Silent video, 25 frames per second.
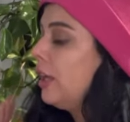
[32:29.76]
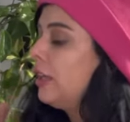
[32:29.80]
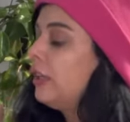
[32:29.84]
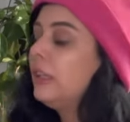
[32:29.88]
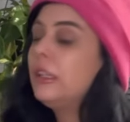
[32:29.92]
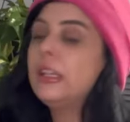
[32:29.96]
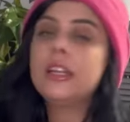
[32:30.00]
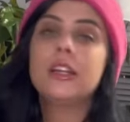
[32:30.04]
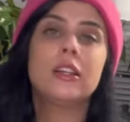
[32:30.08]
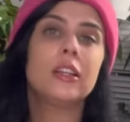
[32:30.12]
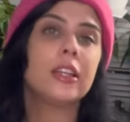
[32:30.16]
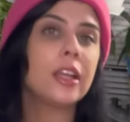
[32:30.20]

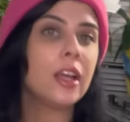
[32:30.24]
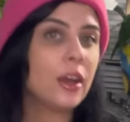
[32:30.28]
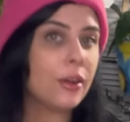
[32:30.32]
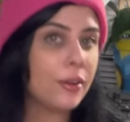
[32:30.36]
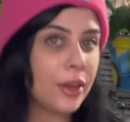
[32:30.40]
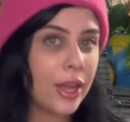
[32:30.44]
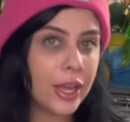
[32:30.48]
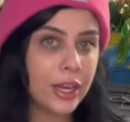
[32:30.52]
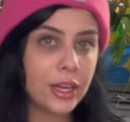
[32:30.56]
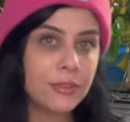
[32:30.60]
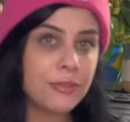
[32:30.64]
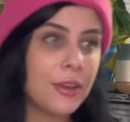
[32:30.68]
literally all
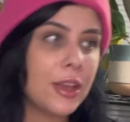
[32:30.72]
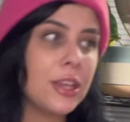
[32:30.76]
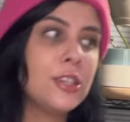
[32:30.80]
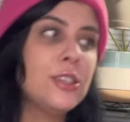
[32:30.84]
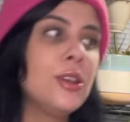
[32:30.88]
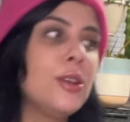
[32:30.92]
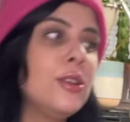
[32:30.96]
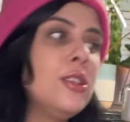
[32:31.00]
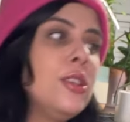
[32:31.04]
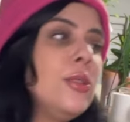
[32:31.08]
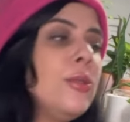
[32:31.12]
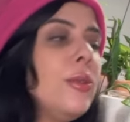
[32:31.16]
night if I
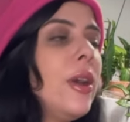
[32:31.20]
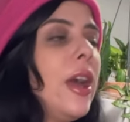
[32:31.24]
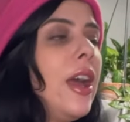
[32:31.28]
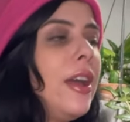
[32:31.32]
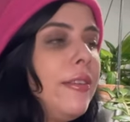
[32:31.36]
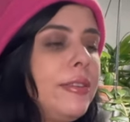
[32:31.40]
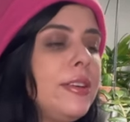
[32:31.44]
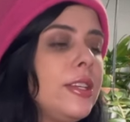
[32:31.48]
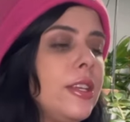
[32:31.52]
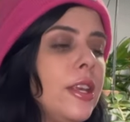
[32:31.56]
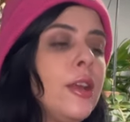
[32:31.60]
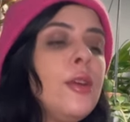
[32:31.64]
showed you
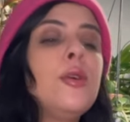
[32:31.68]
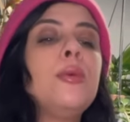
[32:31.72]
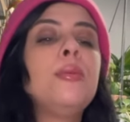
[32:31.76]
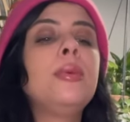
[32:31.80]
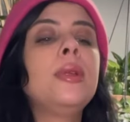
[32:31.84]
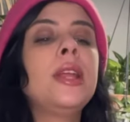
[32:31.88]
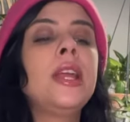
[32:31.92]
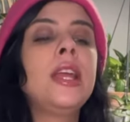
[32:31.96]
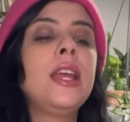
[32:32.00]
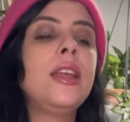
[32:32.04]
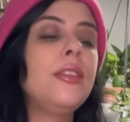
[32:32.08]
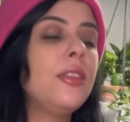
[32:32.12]
every single
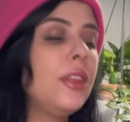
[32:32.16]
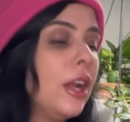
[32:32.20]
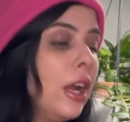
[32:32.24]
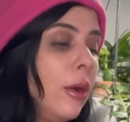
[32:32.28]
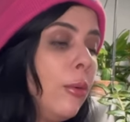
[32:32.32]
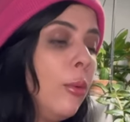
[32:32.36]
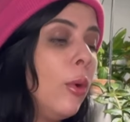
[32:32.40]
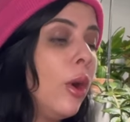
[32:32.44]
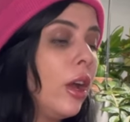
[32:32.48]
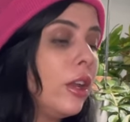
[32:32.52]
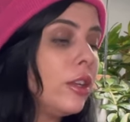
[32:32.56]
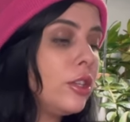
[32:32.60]
plant that I
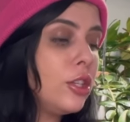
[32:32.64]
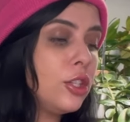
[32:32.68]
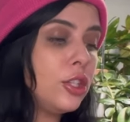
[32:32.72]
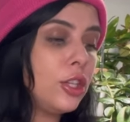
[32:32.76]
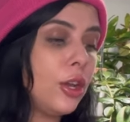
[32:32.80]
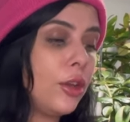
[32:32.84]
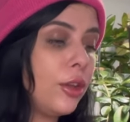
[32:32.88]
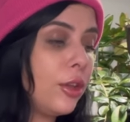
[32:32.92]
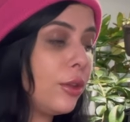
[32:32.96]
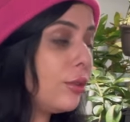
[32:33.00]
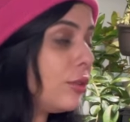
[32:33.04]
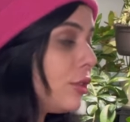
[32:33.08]
want to
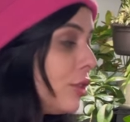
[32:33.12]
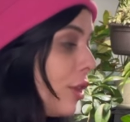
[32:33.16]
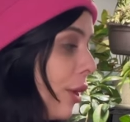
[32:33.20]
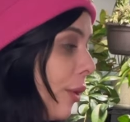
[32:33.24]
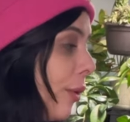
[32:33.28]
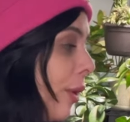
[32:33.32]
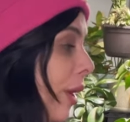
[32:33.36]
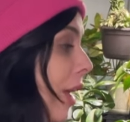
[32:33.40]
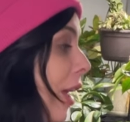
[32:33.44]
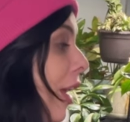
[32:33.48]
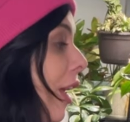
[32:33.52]
show you. So